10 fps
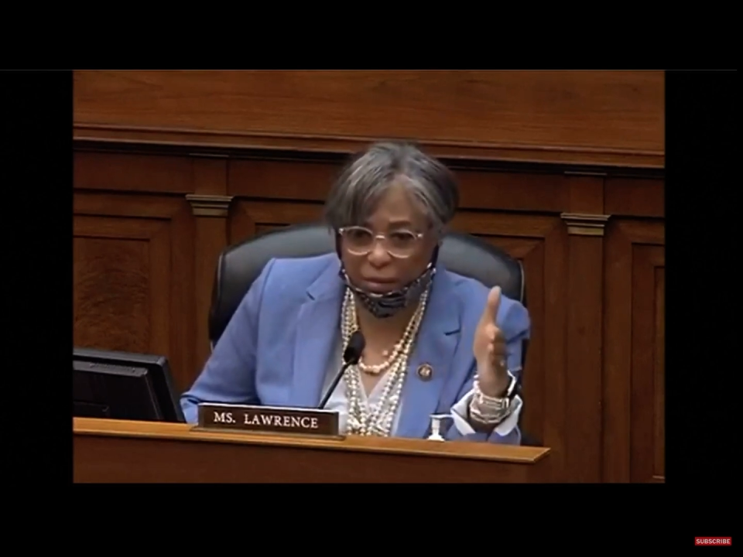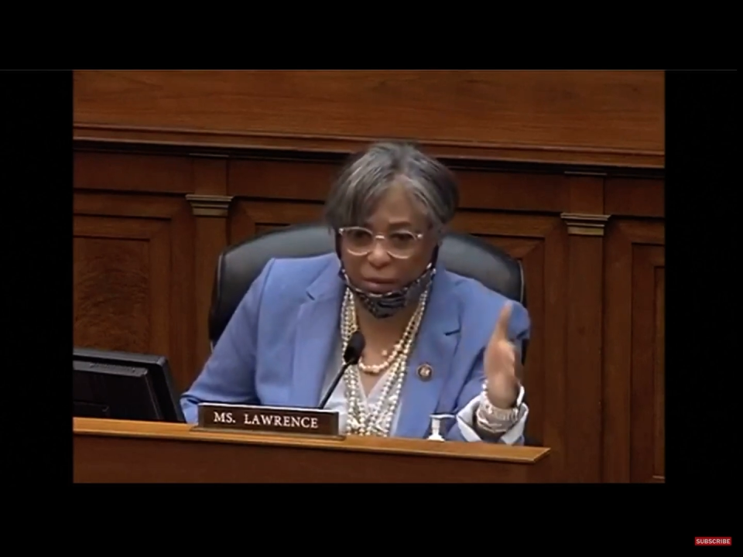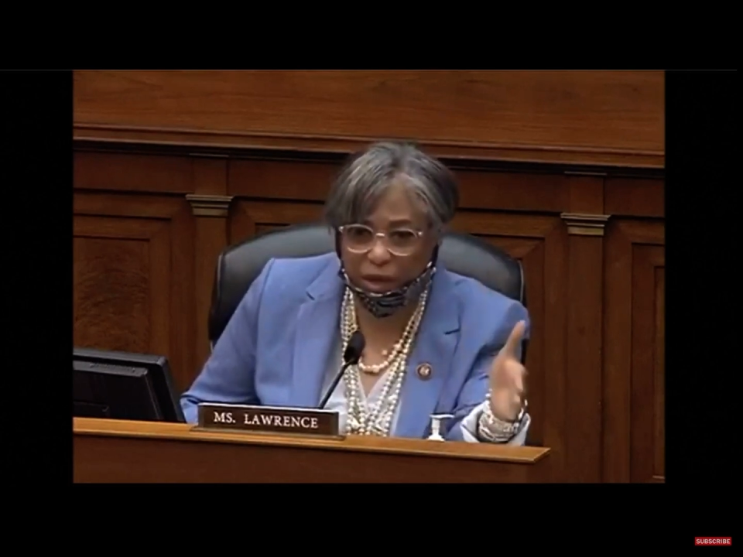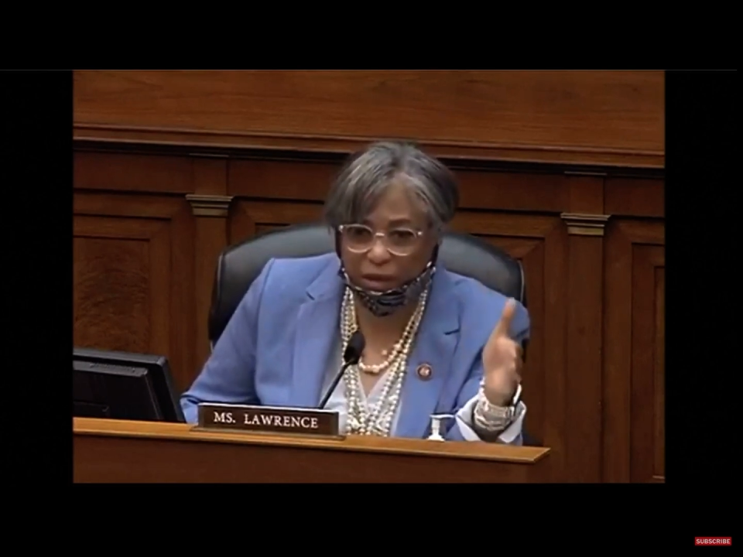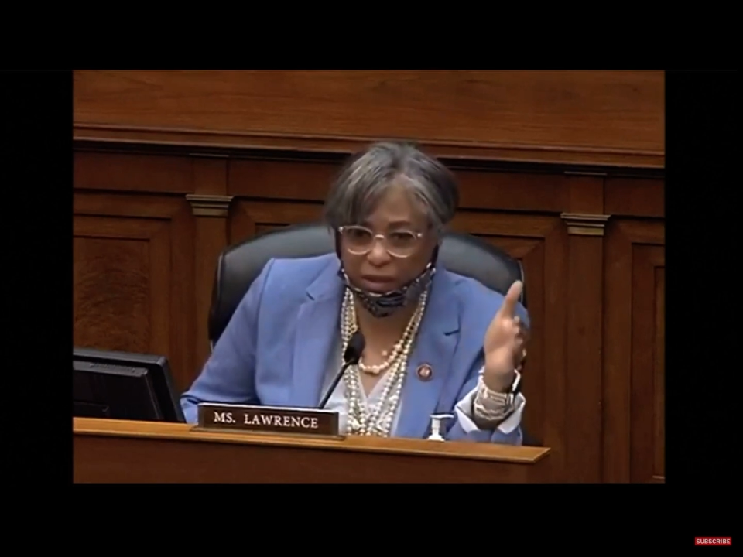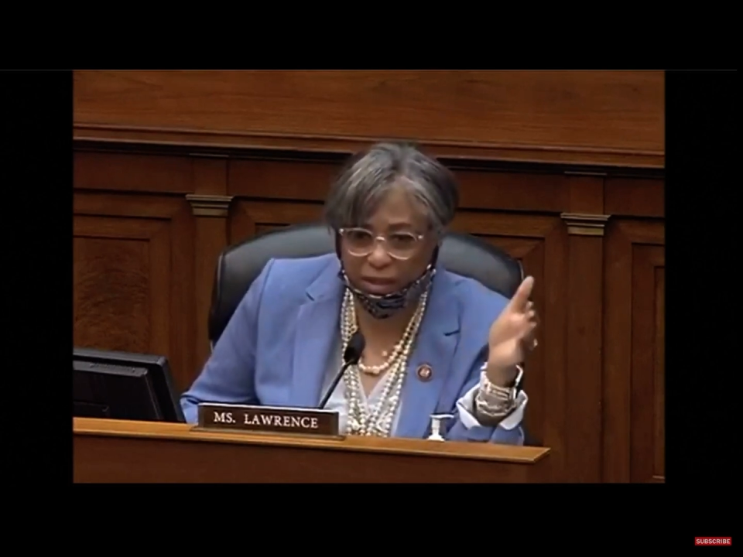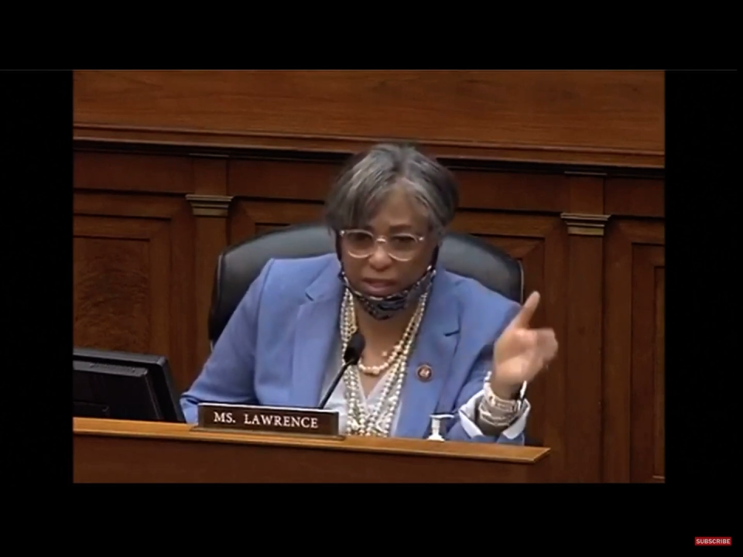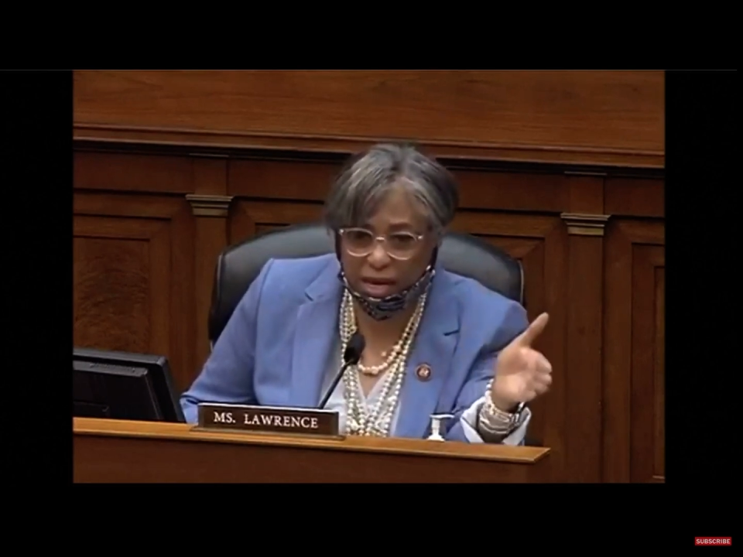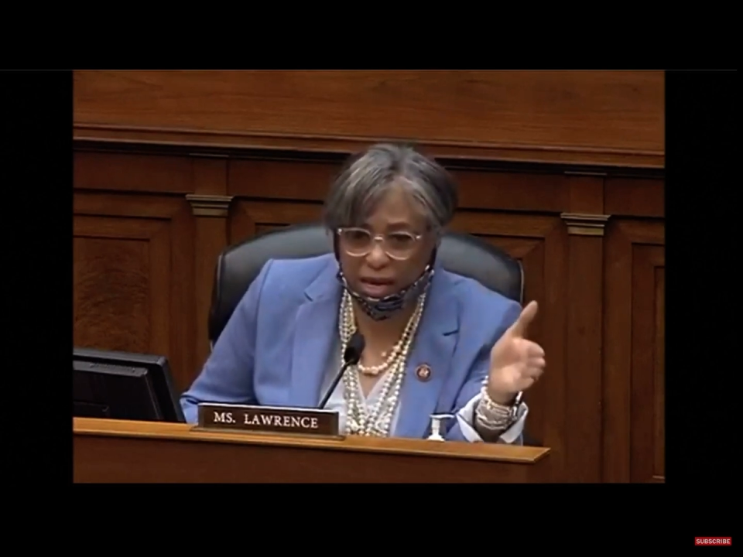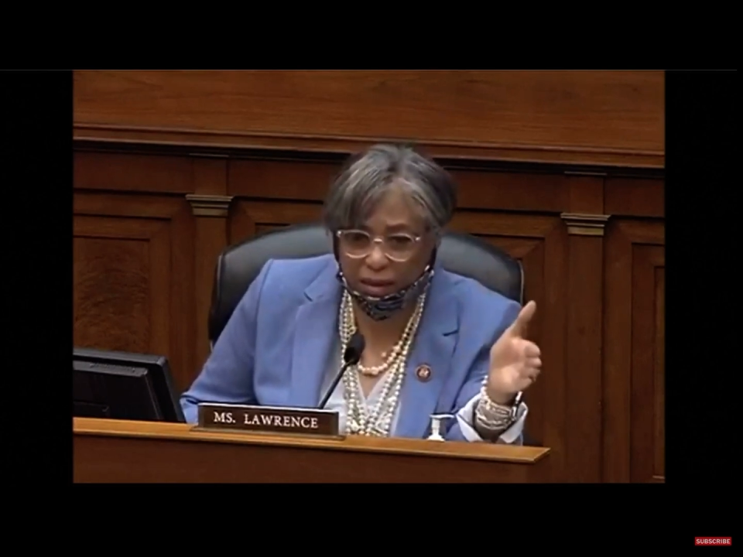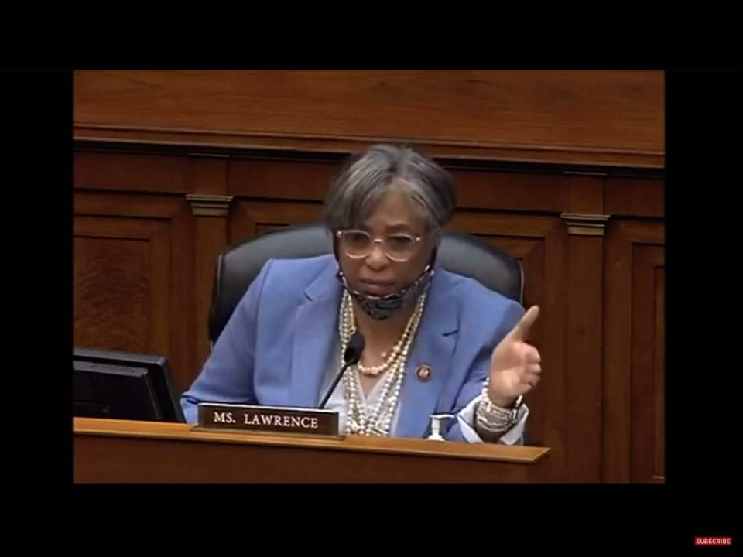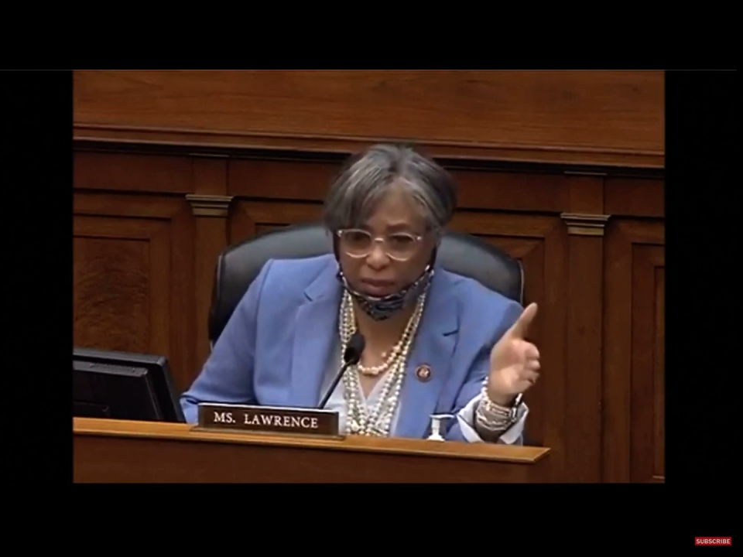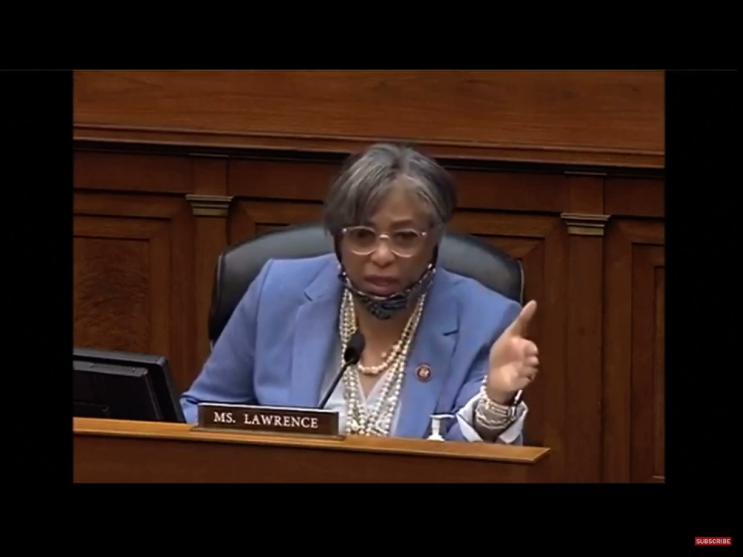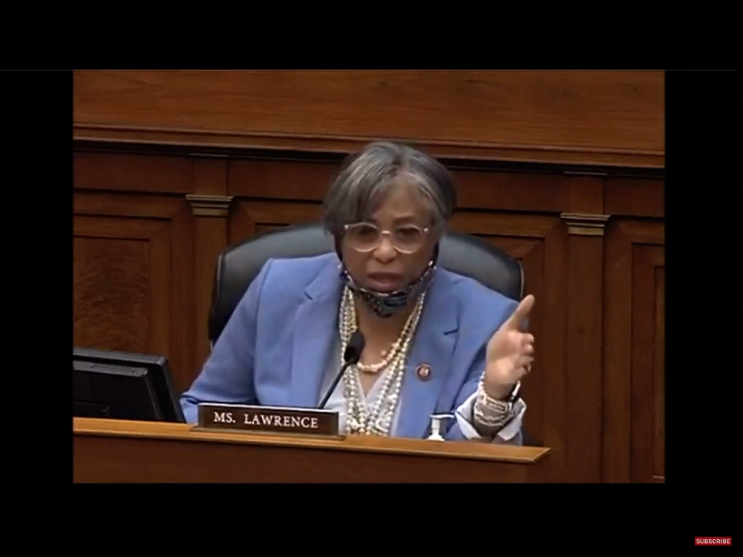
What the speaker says: amount of stops,